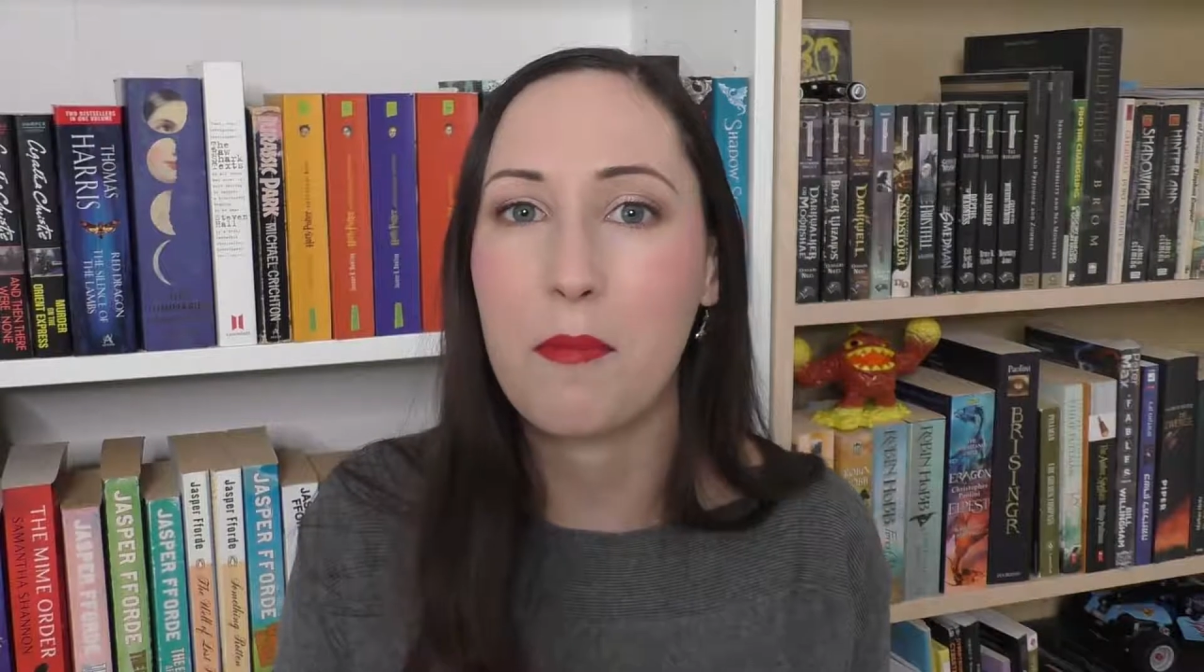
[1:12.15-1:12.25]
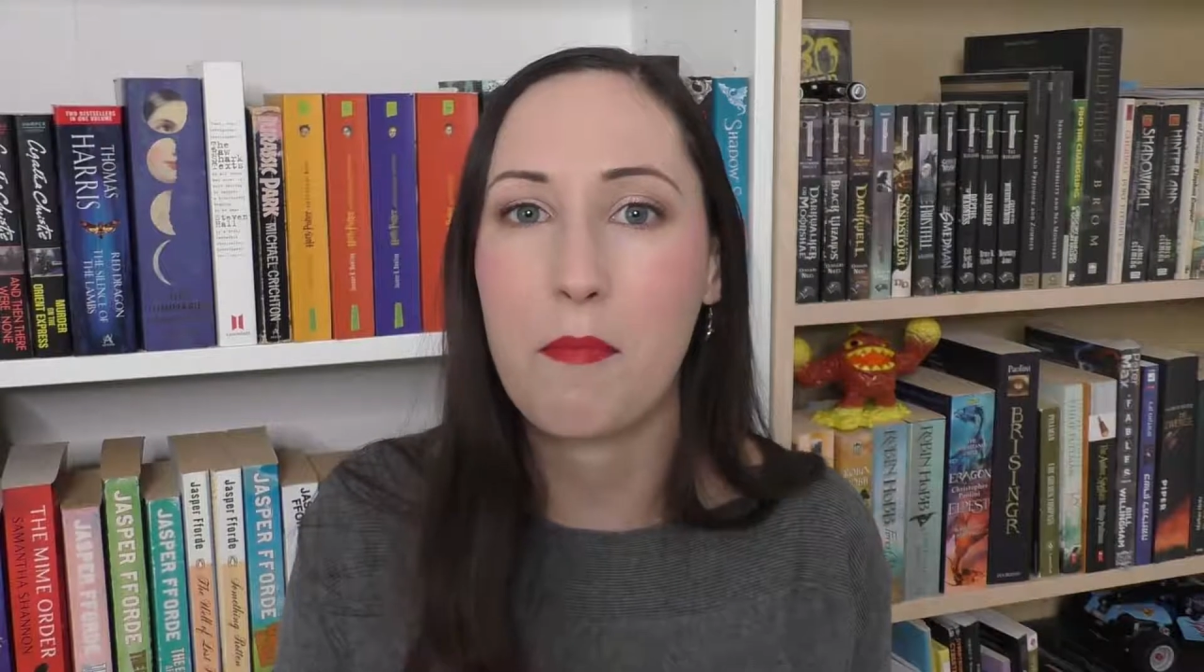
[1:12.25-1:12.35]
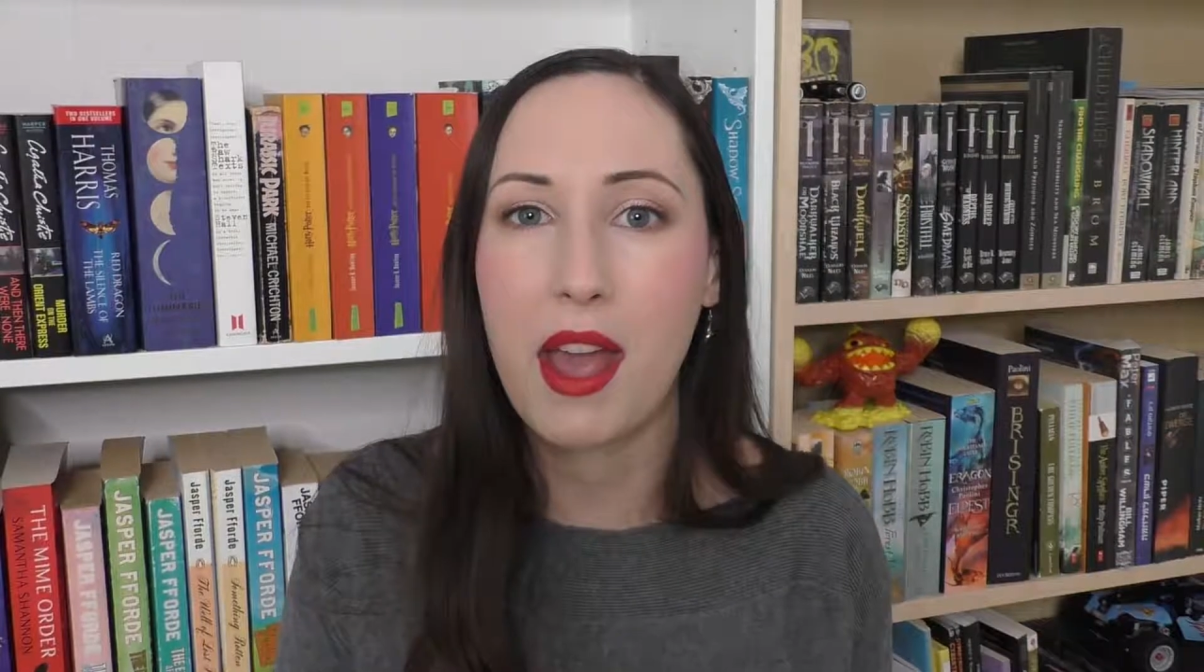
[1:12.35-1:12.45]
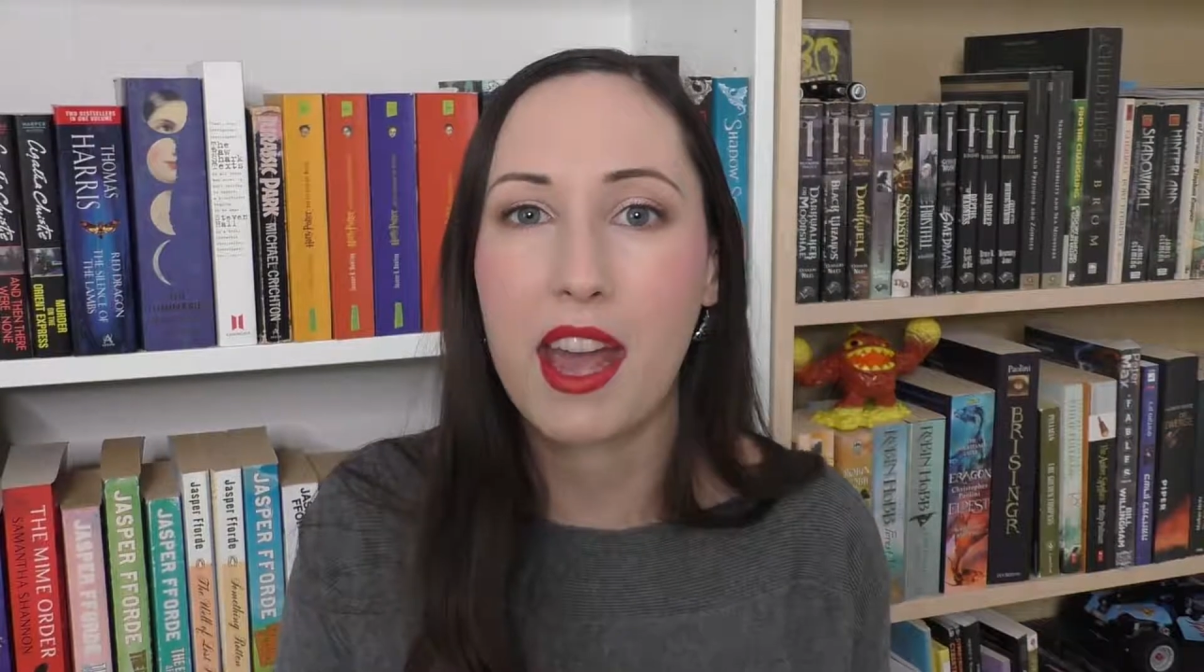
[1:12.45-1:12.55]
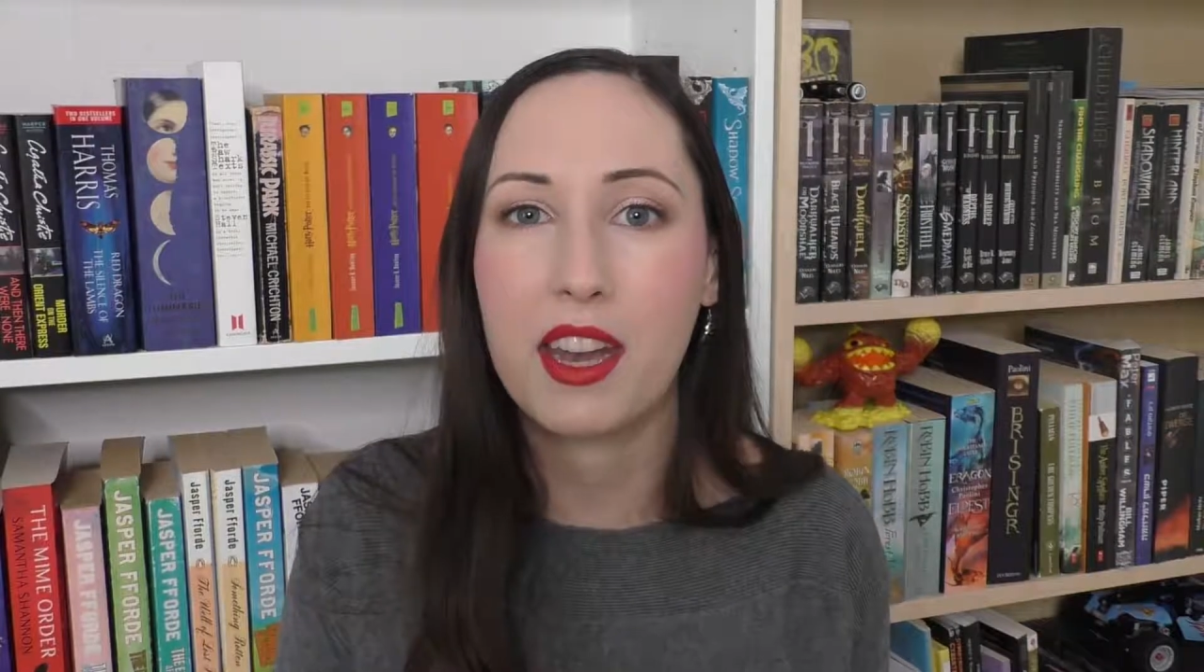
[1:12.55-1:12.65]

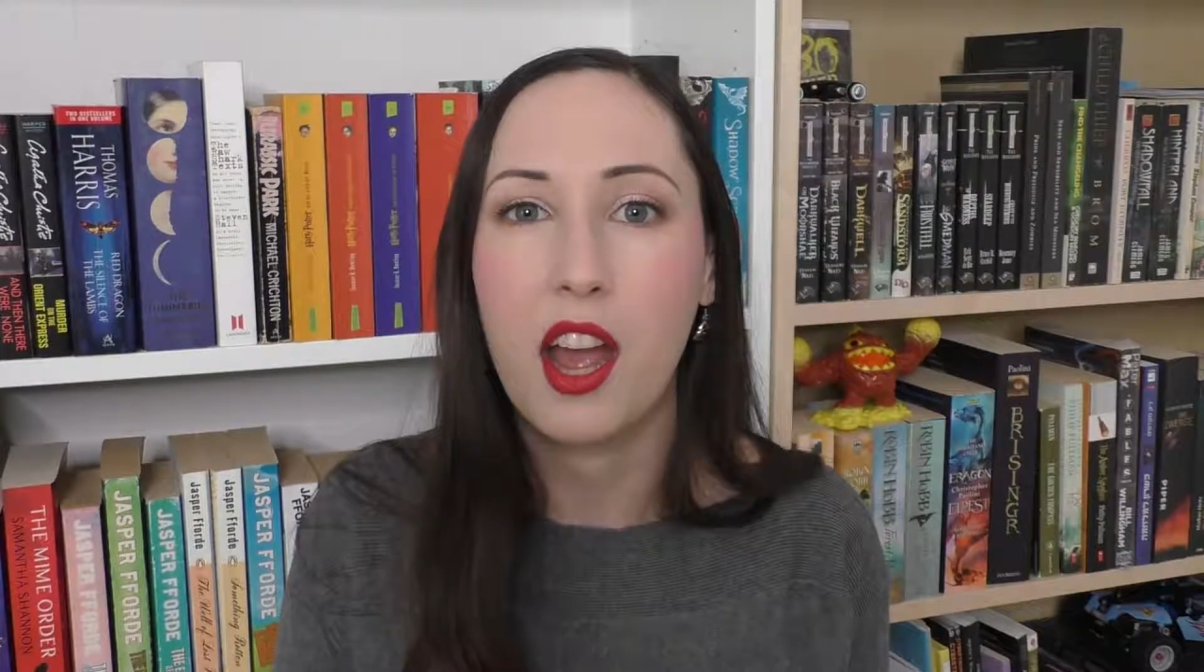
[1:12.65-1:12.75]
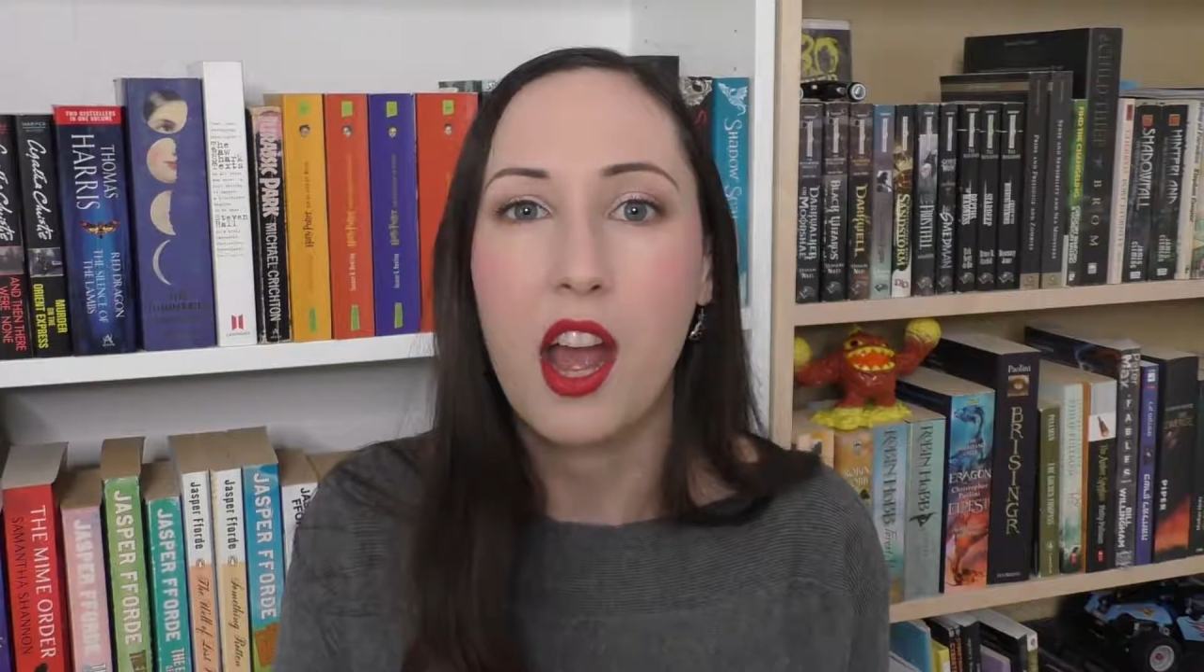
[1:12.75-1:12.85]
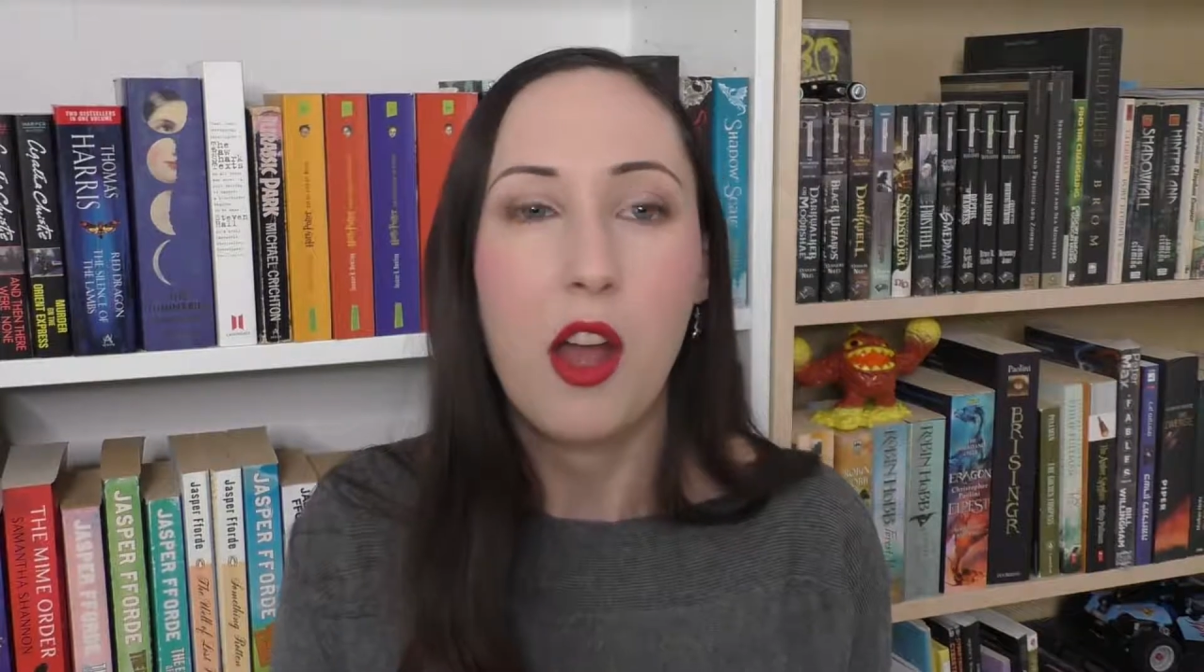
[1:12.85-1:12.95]
man,